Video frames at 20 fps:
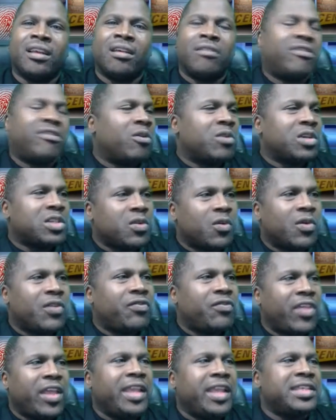Focus
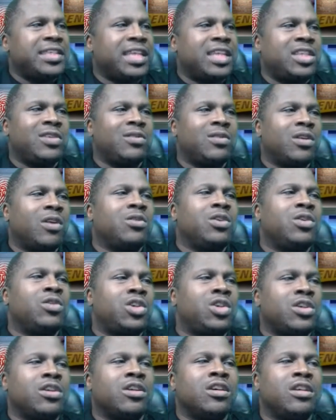on things that you know you
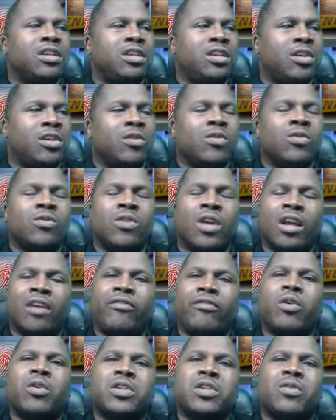should do.
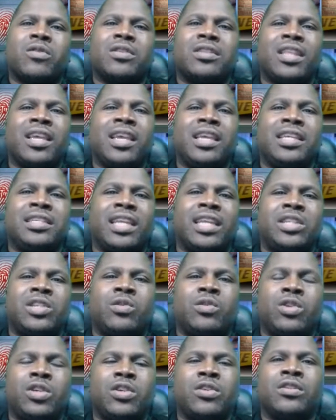Focus on things
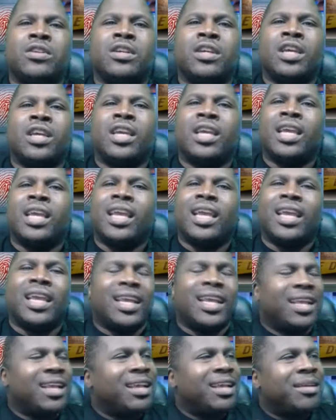that you should
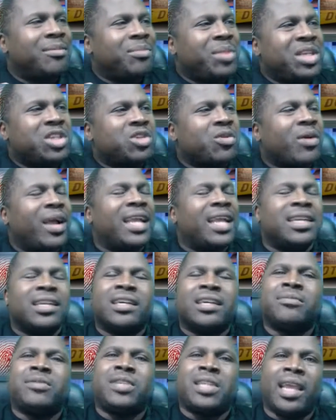be trying
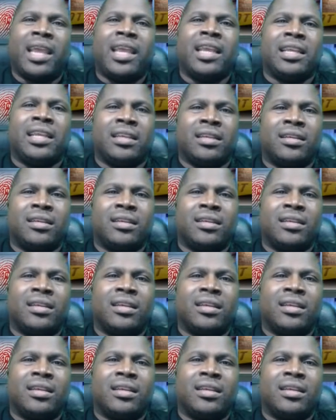to obtain.